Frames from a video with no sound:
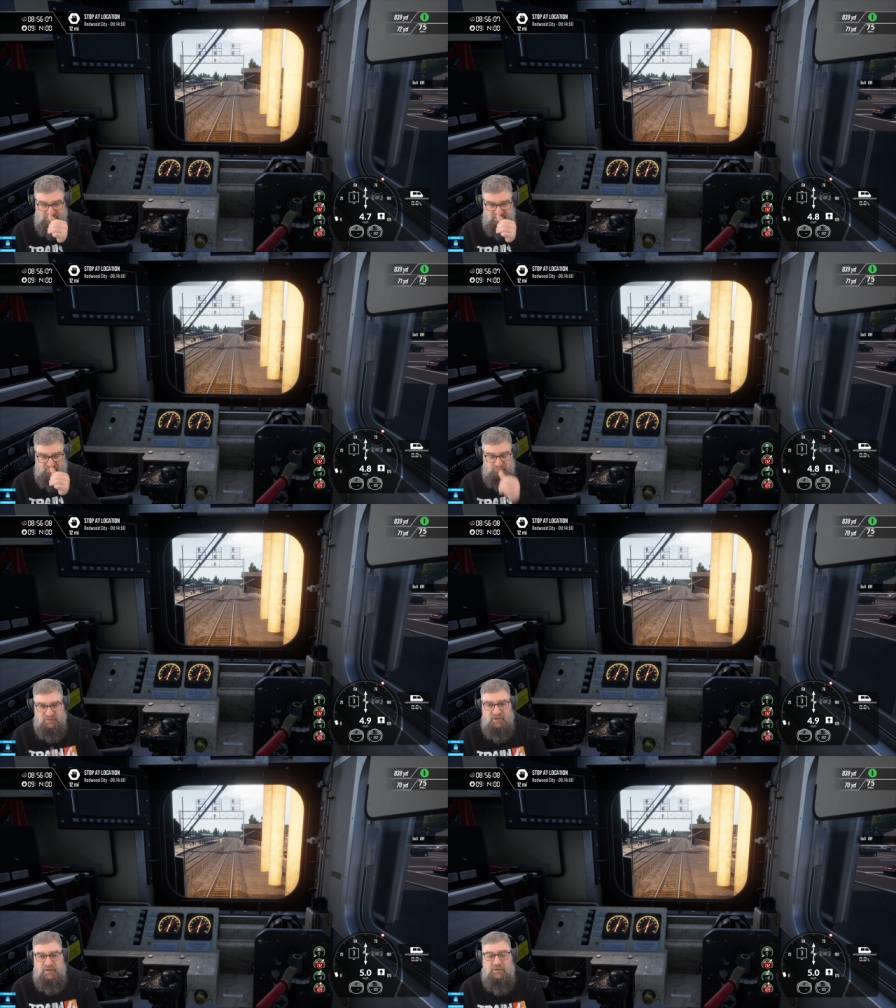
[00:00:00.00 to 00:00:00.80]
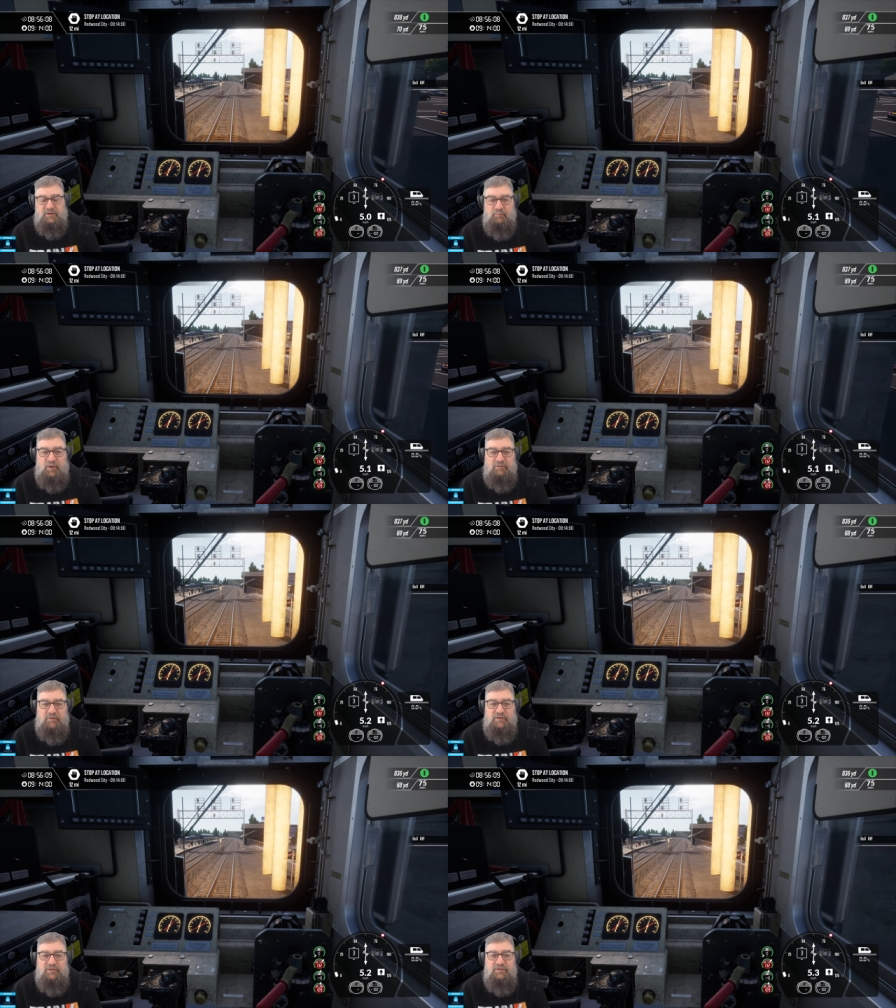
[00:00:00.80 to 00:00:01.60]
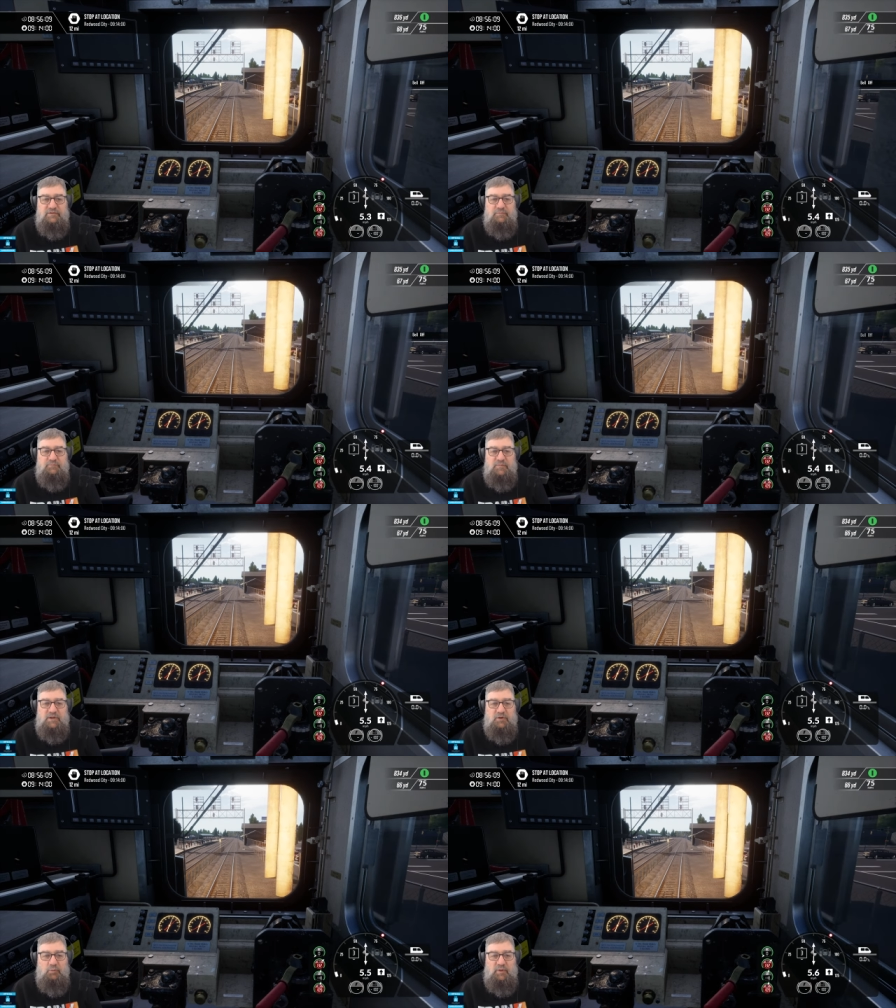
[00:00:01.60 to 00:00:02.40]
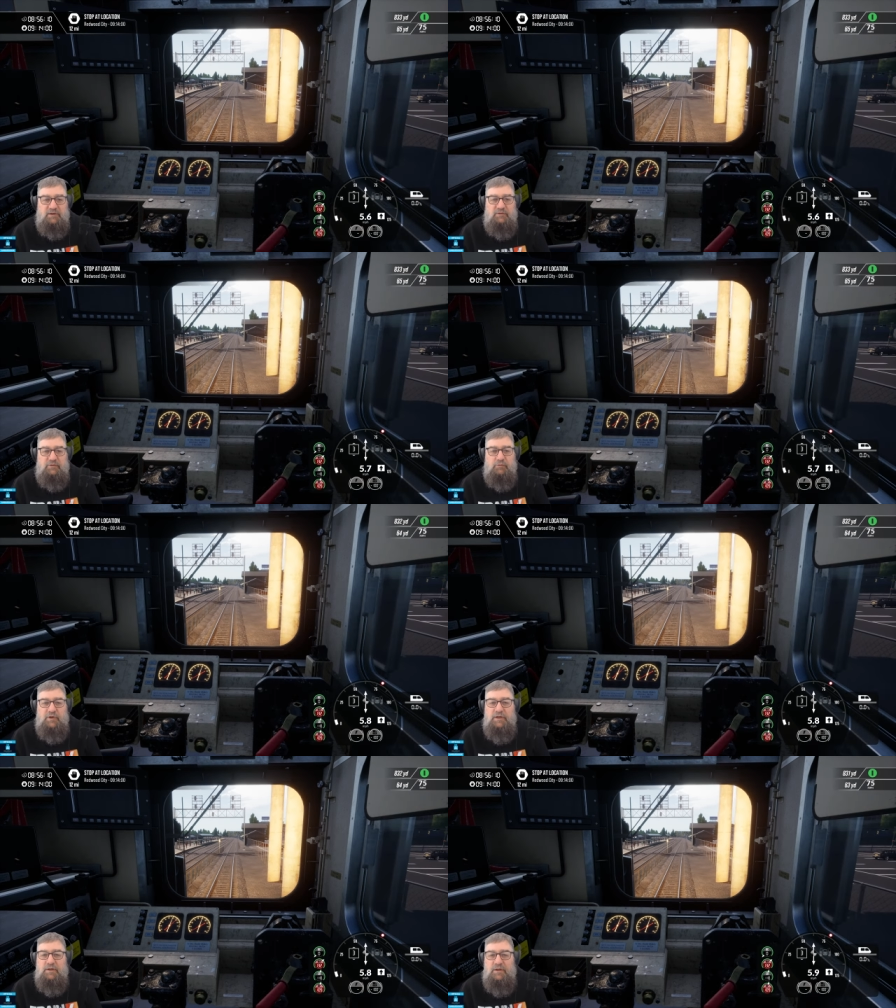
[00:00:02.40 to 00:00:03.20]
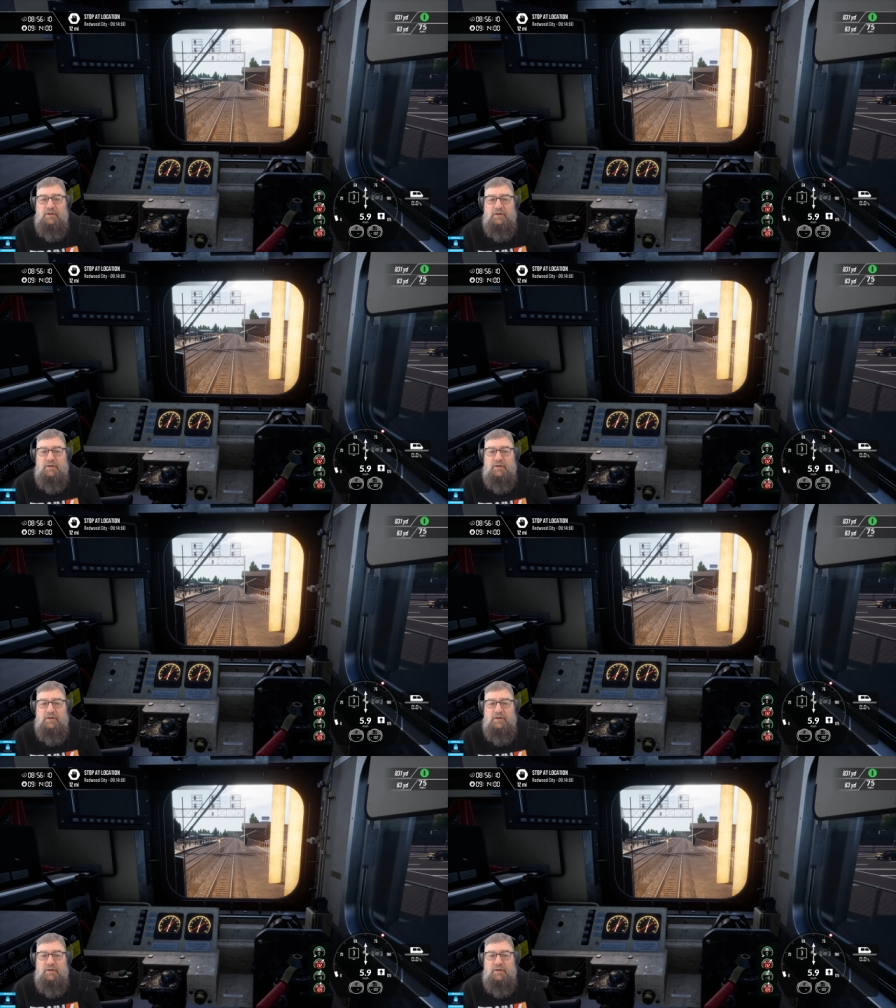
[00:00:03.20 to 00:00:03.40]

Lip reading: some particularly the bug fixes, go back to 3.